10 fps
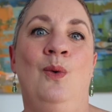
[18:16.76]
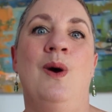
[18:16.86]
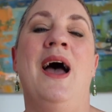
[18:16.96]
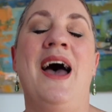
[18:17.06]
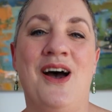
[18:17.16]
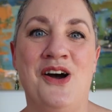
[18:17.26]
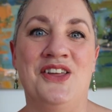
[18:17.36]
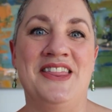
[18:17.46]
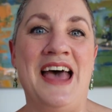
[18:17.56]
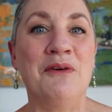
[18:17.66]
Wow,
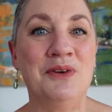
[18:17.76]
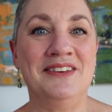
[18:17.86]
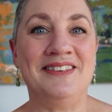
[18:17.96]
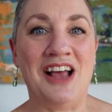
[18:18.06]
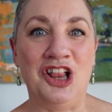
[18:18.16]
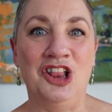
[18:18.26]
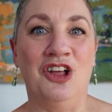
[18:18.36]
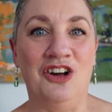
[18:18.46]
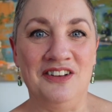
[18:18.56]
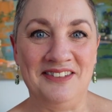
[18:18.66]
that was a
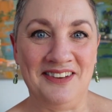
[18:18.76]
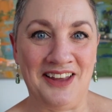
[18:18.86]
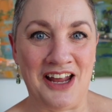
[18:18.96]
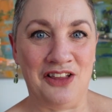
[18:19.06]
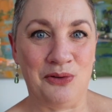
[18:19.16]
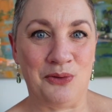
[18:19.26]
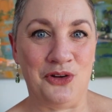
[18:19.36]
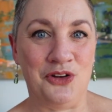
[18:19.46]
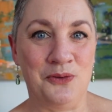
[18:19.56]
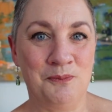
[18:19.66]
lot to get
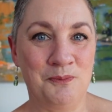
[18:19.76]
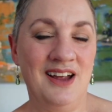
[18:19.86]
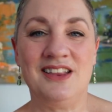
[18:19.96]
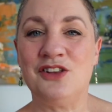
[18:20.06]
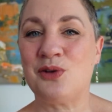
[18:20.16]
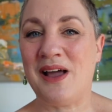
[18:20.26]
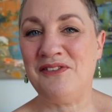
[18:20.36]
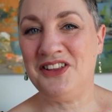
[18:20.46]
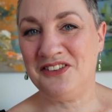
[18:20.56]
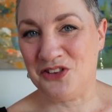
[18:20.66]
through. The
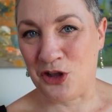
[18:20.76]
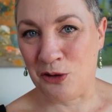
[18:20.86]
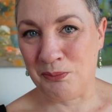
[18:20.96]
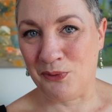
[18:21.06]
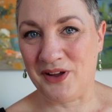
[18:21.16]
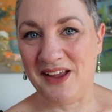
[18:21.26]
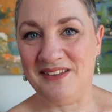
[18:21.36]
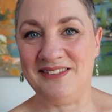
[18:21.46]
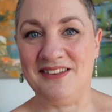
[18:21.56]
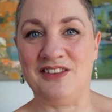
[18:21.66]
Traveller's Notebook
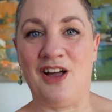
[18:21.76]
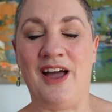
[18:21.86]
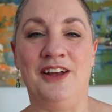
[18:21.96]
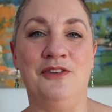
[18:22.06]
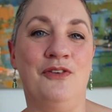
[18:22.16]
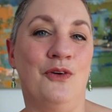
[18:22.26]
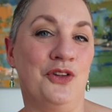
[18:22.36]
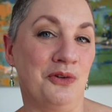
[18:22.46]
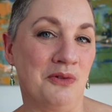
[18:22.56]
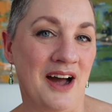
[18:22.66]
is designed for
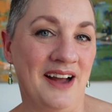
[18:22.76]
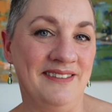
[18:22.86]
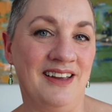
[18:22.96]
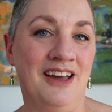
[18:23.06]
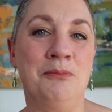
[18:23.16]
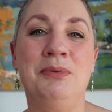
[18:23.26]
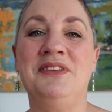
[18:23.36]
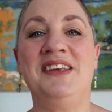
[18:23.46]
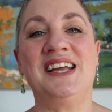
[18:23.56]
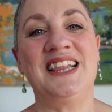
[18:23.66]
the writer,
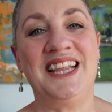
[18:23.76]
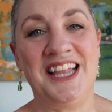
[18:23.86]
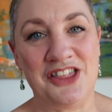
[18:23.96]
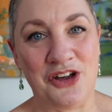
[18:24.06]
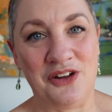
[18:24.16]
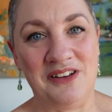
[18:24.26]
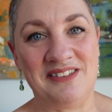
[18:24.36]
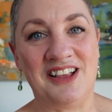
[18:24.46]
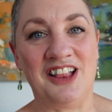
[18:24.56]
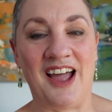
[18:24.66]
particularly those
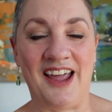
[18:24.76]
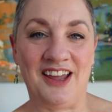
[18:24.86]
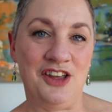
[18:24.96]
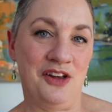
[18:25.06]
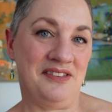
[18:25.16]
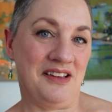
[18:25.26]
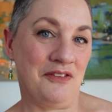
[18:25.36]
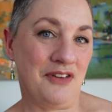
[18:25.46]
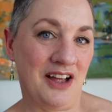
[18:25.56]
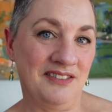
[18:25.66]
that like using
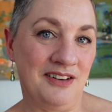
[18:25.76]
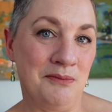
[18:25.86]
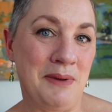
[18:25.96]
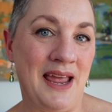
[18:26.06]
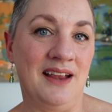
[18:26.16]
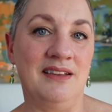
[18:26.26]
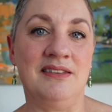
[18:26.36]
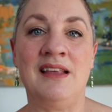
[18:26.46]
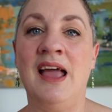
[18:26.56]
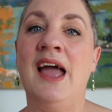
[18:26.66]
fountain
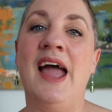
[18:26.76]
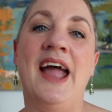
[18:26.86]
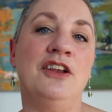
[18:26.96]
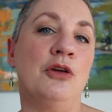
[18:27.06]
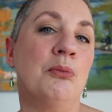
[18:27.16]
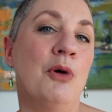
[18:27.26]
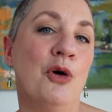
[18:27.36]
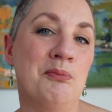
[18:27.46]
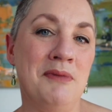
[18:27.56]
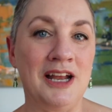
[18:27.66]
pens and a
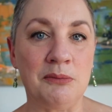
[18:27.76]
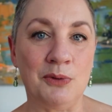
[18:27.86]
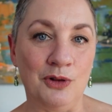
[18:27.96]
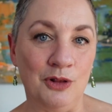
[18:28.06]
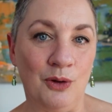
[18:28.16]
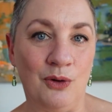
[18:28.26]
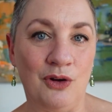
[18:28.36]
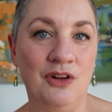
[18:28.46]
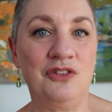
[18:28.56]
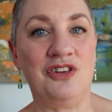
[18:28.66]
more minimal
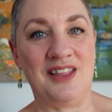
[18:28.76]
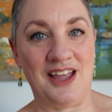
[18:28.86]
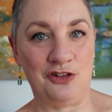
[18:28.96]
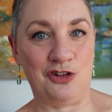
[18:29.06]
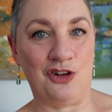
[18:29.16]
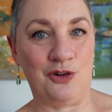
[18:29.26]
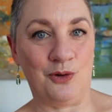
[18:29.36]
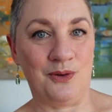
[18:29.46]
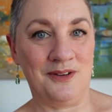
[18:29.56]
look to their journal.